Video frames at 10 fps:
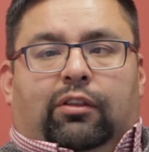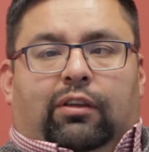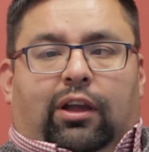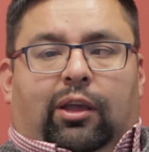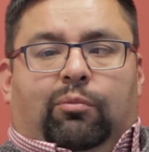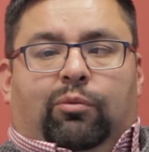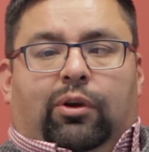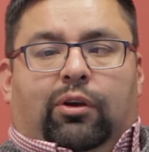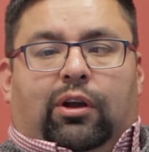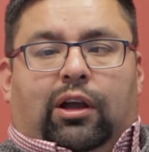a time
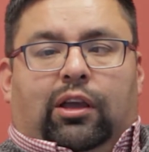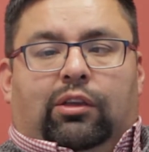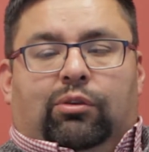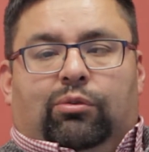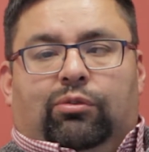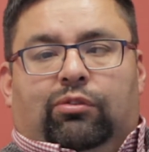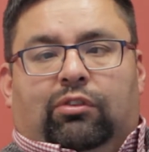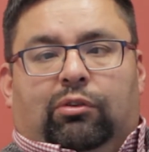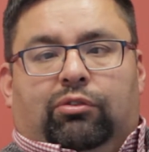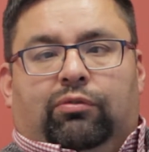where I used
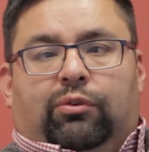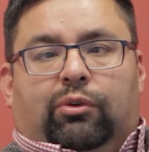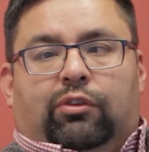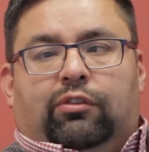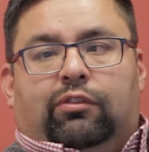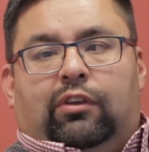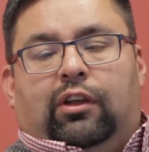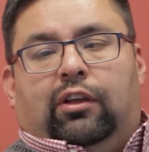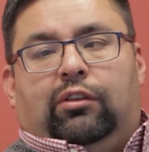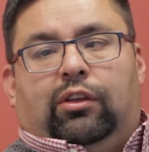solution focused
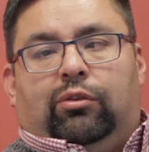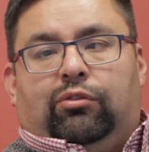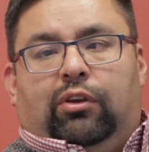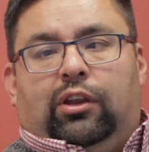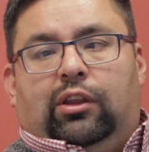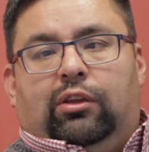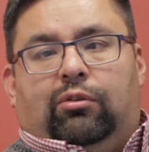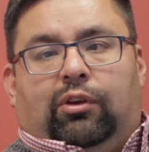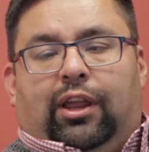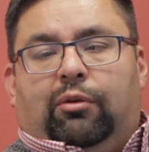either training
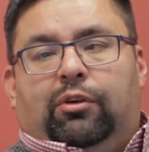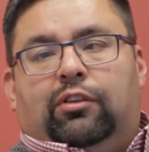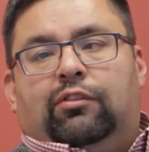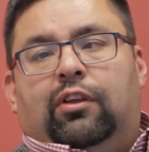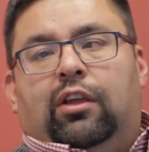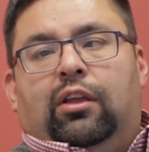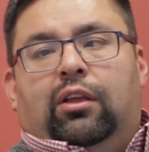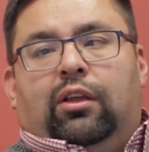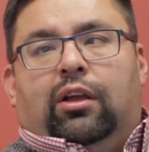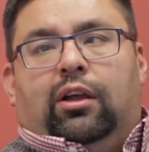or language
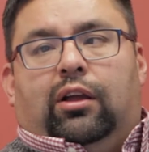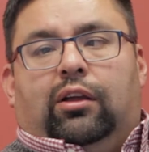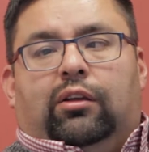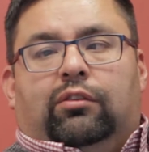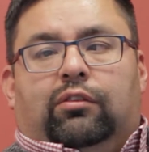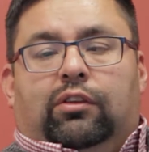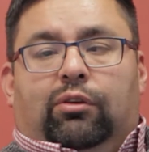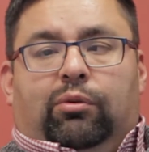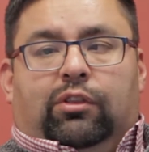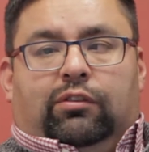to
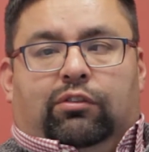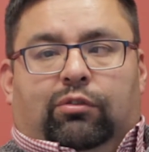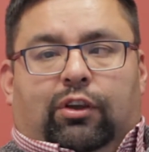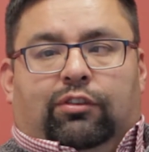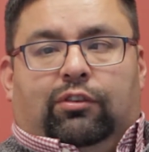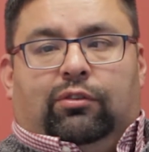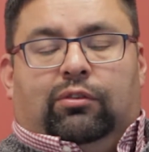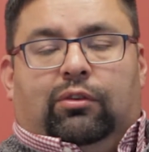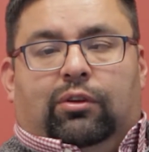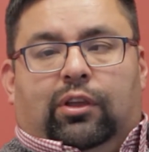deal with a
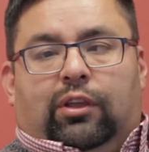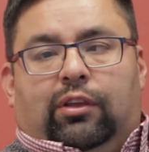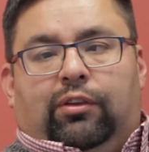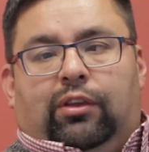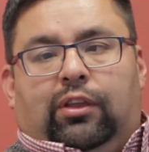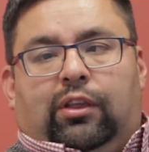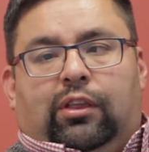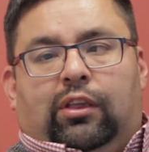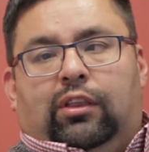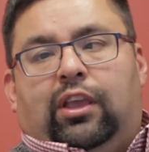situation
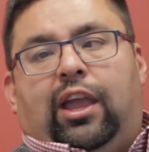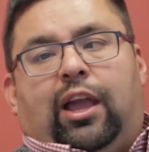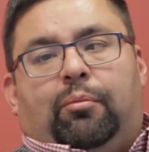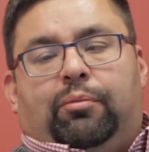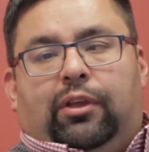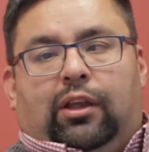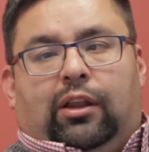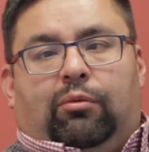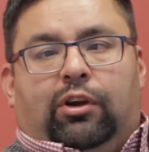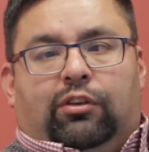in CAP. And
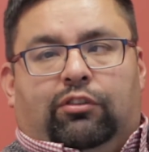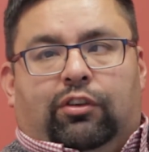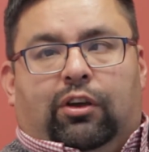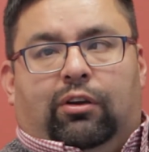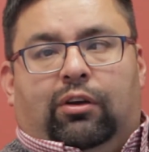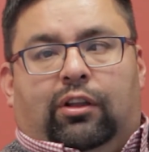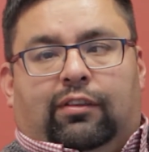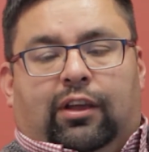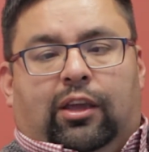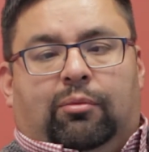I wanted to share a
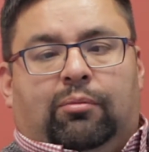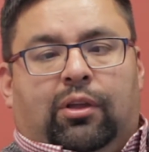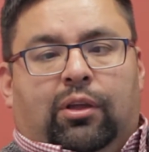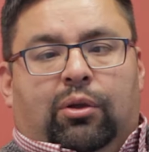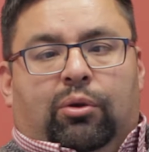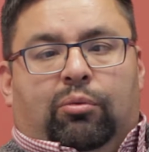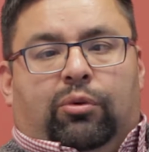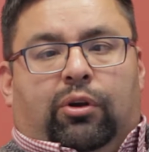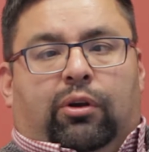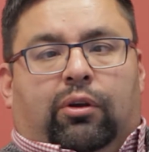time
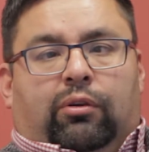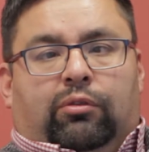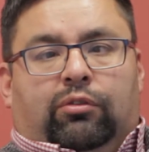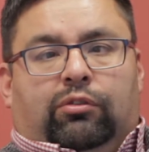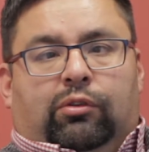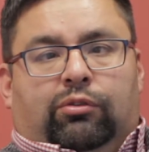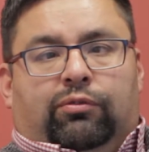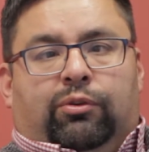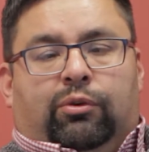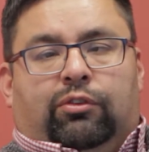where solution
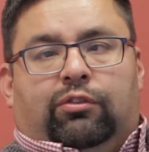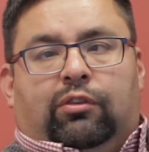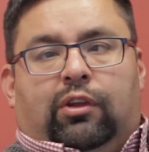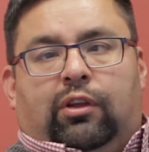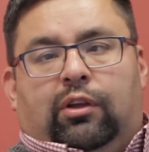focused,